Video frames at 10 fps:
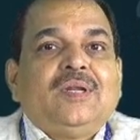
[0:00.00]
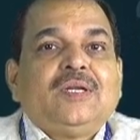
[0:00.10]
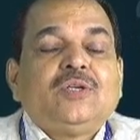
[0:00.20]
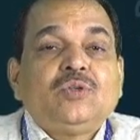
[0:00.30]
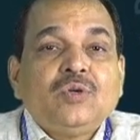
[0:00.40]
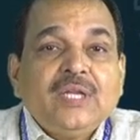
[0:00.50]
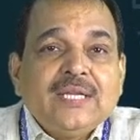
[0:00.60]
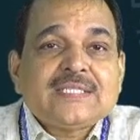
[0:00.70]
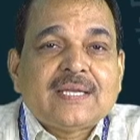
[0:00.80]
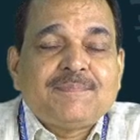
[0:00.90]
to deal
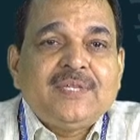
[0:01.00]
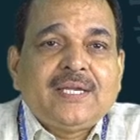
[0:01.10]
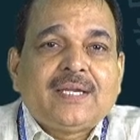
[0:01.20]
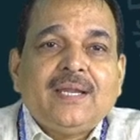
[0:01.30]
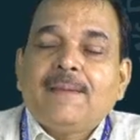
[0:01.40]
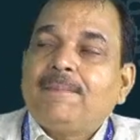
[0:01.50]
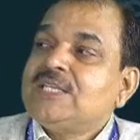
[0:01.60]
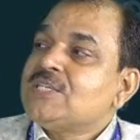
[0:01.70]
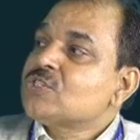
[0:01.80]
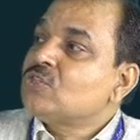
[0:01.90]
a subject by
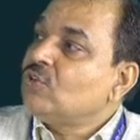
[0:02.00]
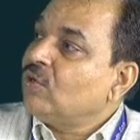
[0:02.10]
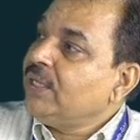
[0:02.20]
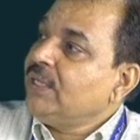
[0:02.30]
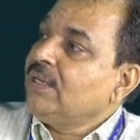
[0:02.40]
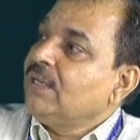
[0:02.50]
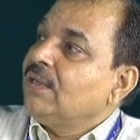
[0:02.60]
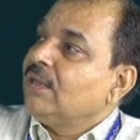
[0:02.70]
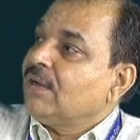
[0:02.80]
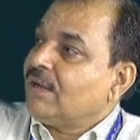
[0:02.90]
just drawing
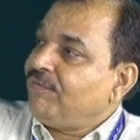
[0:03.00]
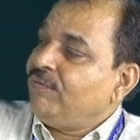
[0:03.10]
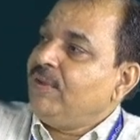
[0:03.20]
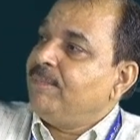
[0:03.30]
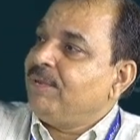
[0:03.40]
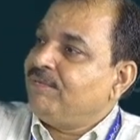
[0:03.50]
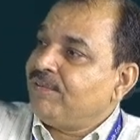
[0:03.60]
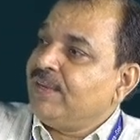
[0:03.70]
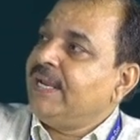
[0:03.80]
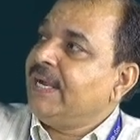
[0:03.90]
roughly by
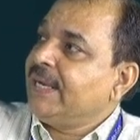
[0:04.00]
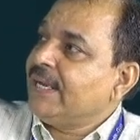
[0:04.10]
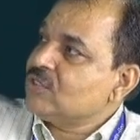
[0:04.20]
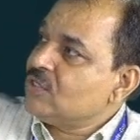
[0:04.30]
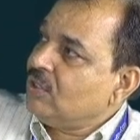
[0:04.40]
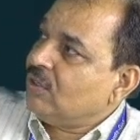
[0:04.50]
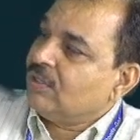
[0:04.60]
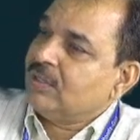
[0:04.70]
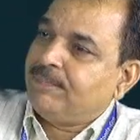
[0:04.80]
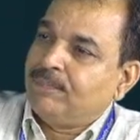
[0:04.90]
free hand actually on
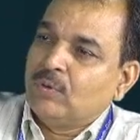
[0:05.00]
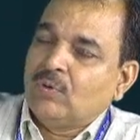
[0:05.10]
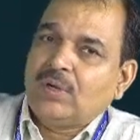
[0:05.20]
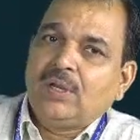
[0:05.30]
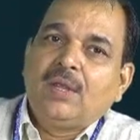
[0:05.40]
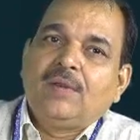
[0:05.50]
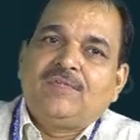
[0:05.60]
the board with